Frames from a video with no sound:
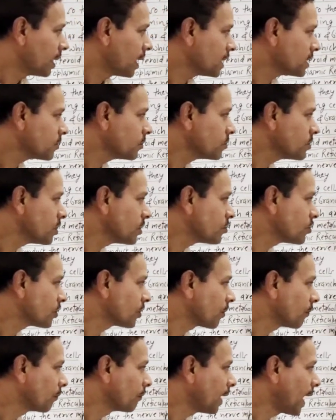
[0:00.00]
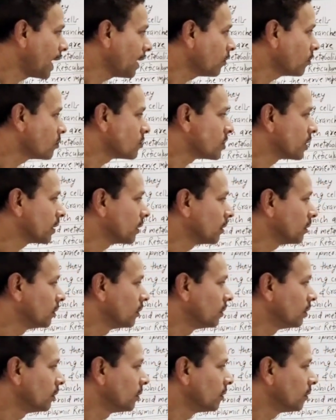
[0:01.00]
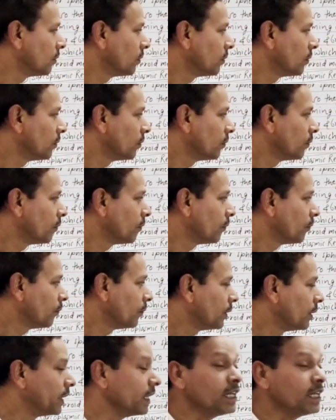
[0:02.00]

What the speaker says: association of glycogen with